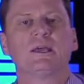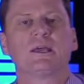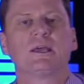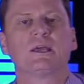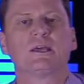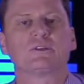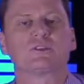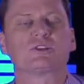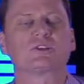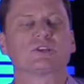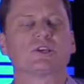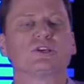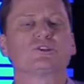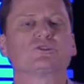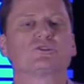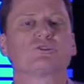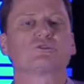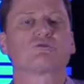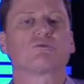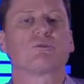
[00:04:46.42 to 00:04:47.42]
in
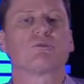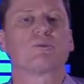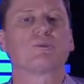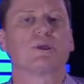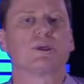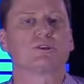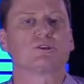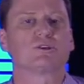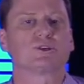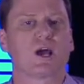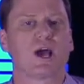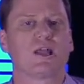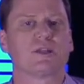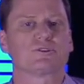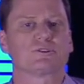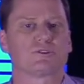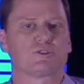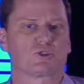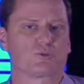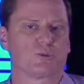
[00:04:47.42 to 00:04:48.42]
seasons when we're being
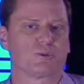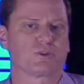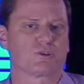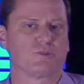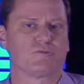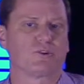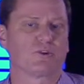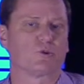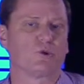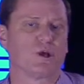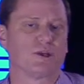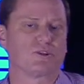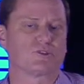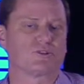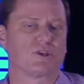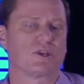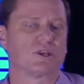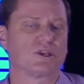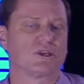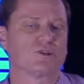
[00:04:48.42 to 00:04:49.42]
challenged in specific ways
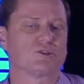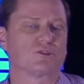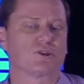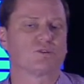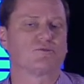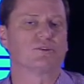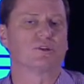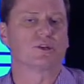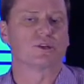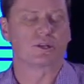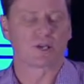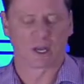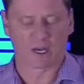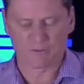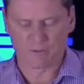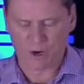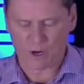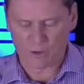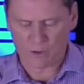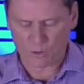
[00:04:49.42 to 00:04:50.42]
than He is even in kind
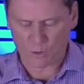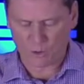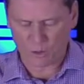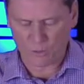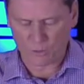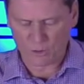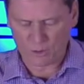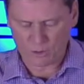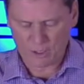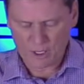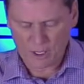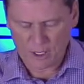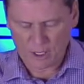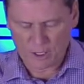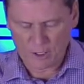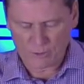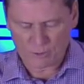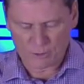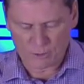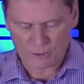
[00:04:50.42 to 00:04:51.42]
of our normal
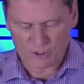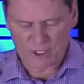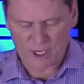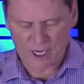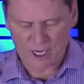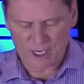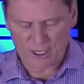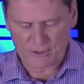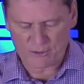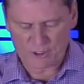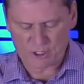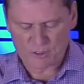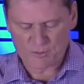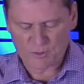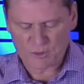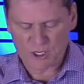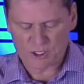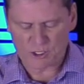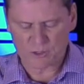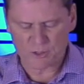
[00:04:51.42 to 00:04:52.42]
routines.
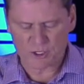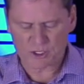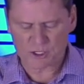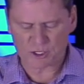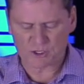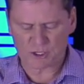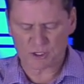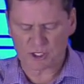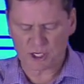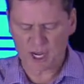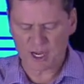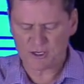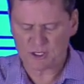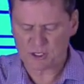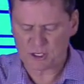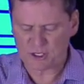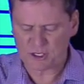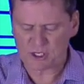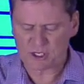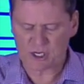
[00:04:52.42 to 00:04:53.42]
So this is a
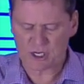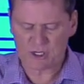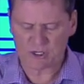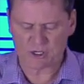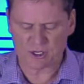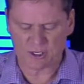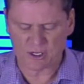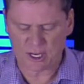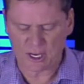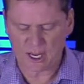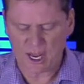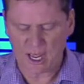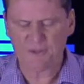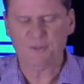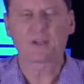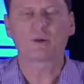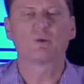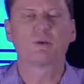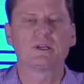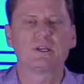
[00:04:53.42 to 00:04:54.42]
changing season, and I
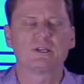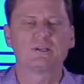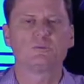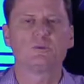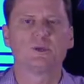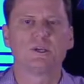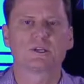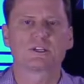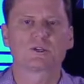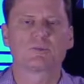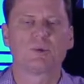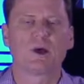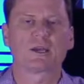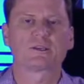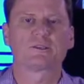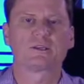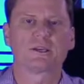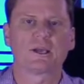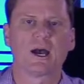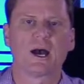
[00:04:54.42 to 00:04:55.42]
think we need to be
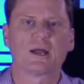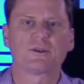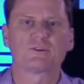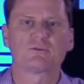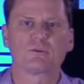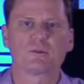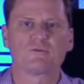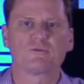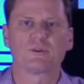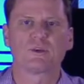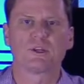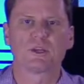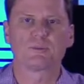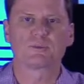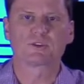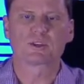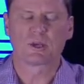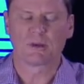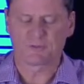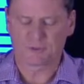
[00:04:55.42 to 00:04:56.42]
expecting God to reveal
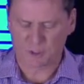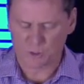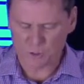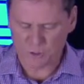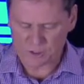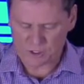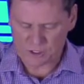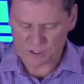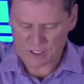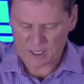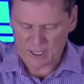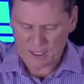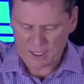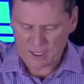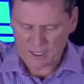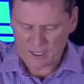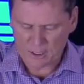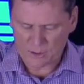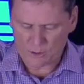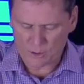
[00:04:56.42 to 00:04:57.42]
Himself to us
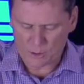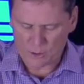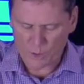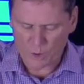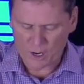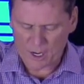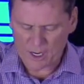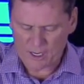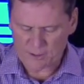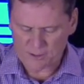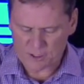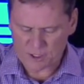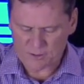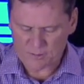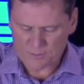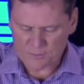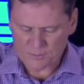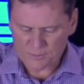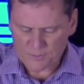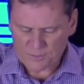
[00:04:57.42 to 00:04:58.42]
in new ways.
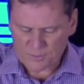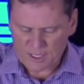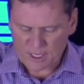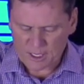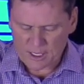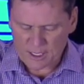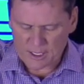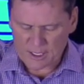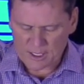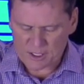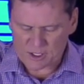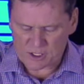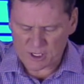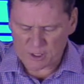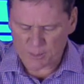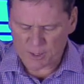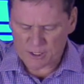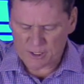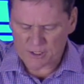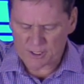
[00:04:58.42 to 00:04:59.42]
It is the
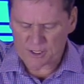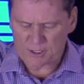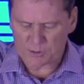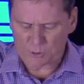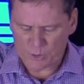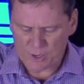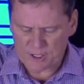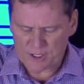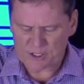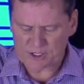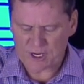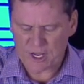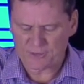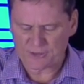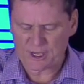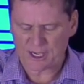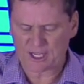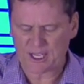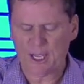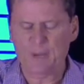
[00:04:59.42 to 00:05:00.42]
ability to reset
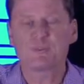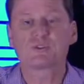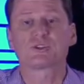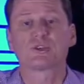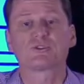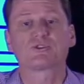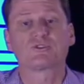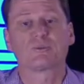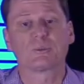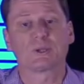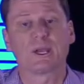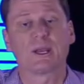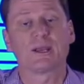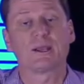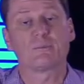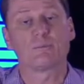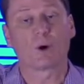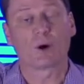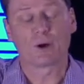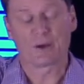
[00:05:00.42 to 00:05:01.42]
that keeps us from
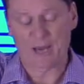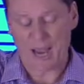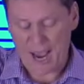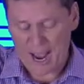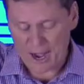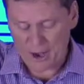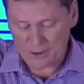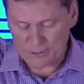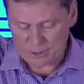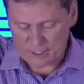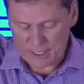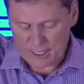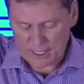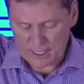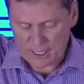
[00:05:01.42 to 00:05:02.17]
getting burned out,